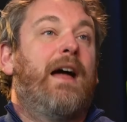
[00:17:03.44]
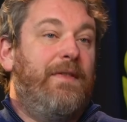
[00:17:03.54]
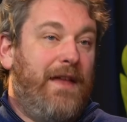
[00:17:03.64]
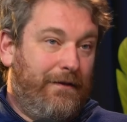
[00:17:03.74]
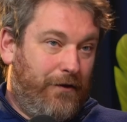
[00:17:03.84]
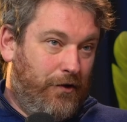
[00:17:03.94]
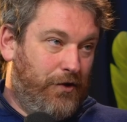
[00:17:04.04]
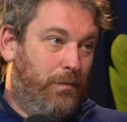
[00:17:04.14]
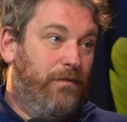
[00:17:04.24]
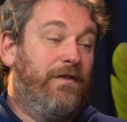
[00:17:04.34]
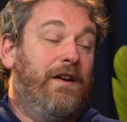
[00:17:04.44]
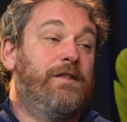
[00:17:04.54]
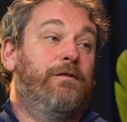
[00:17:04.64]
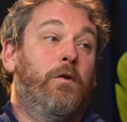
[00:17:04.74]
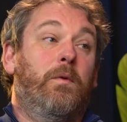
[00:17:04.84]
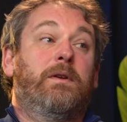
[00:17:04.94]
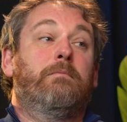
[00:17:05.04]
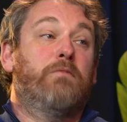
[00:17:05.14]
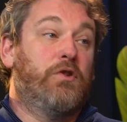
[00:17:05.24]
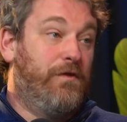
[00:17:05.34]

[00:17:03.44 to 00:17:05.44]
And then, of course, fast forward much